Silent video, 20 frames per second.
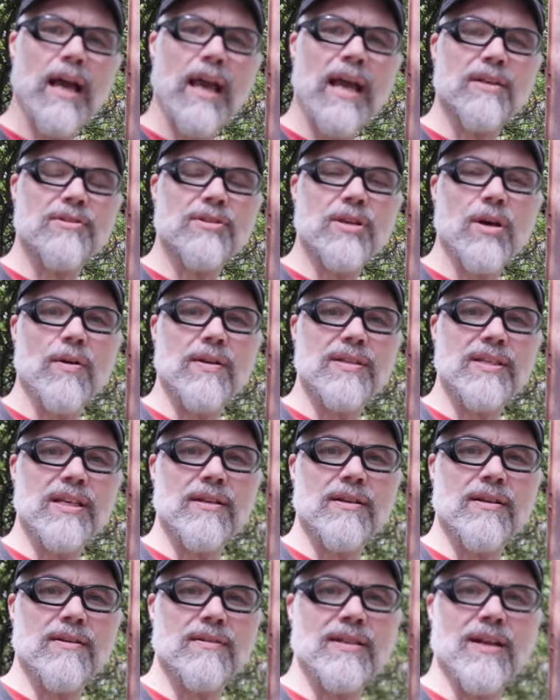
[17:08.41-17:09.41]
And so it's
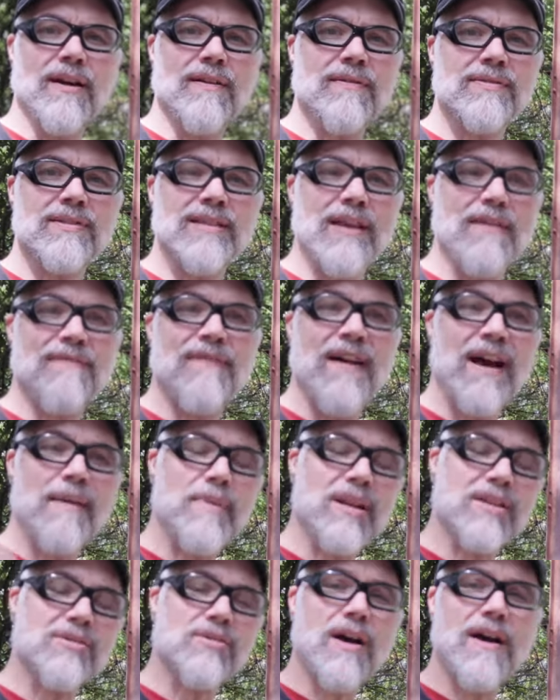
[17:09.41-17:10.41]
either, you know, say 5
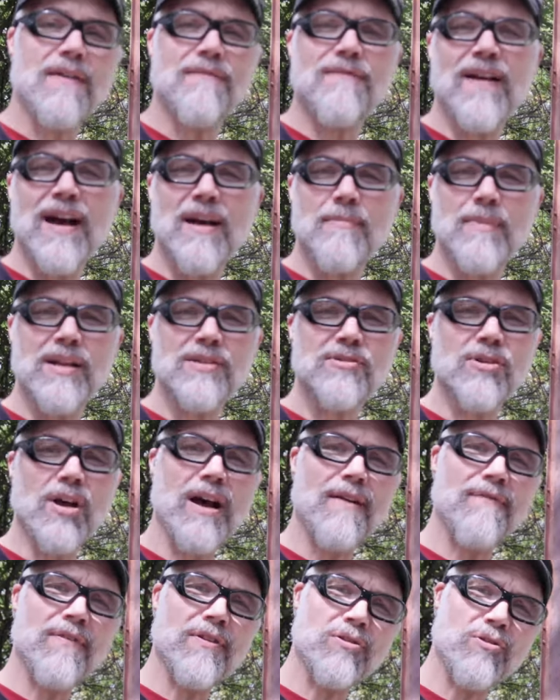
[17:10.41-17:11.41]
minutes on, 5 minutes
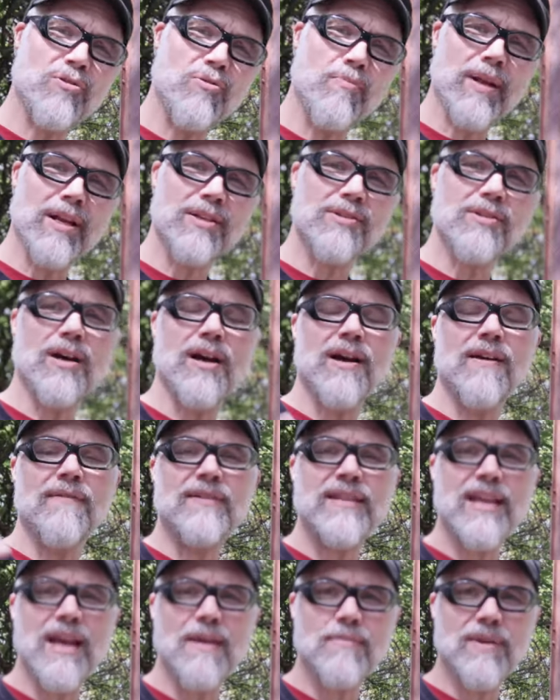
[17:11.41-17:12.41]
off, or 2 minutes on,
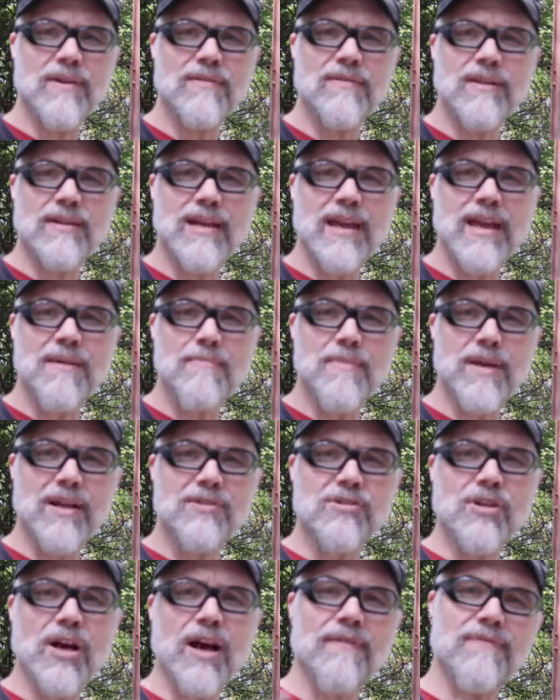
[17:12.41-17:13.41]
8
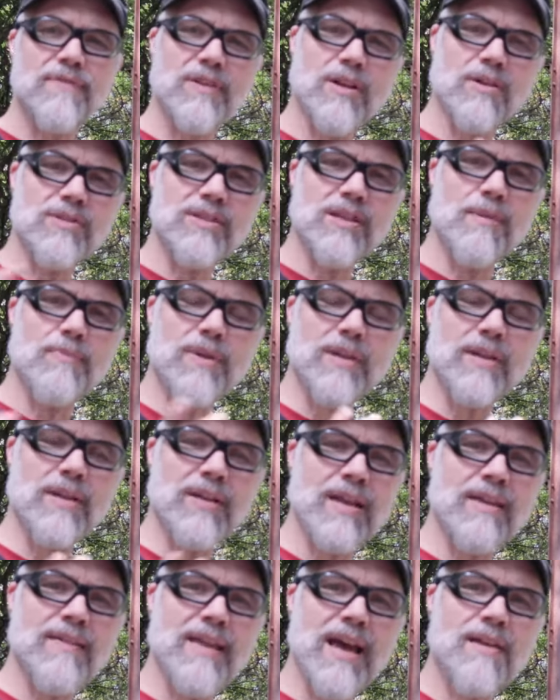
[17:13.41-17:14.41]
minutes off, you know, something
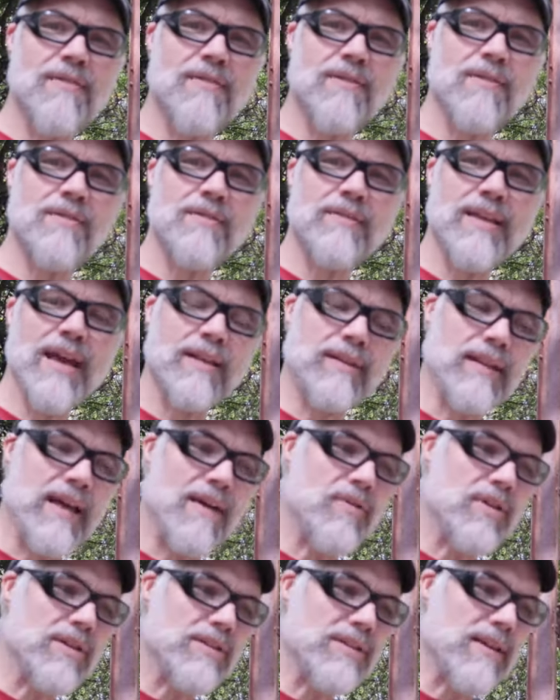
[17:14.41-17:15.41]
in that
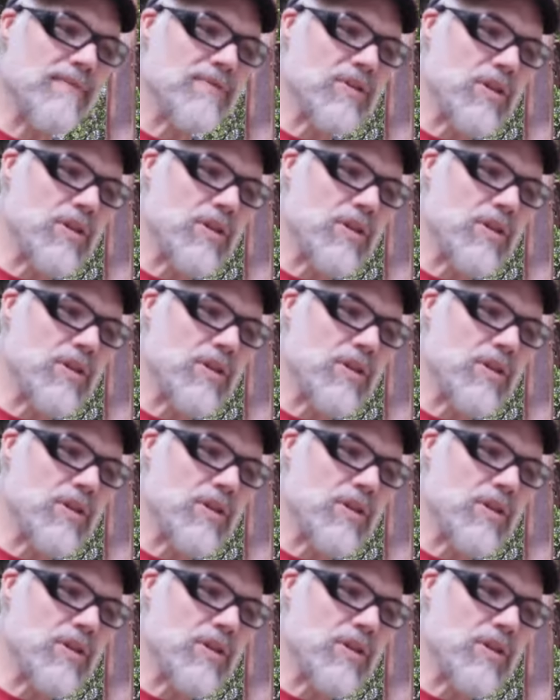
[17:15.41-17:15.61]
level and stuff.